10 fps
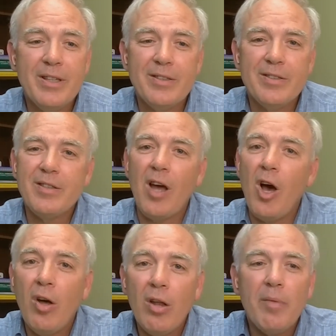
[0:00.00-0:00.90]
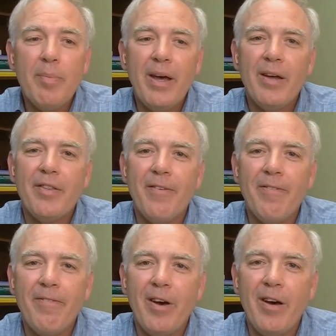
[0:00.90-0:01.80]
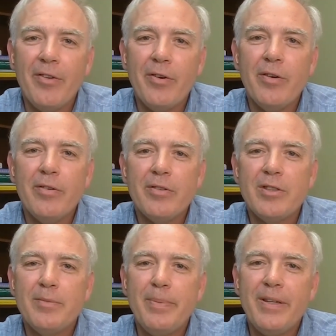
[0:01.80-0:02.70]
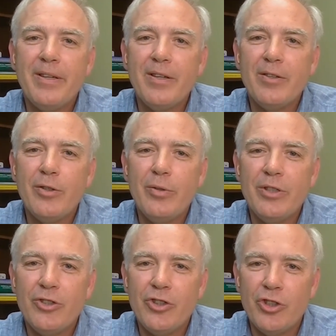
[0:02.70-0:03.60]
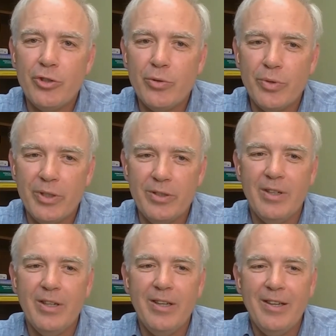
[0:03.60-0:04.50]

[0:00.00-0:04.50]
it is all about the father speaking to his children.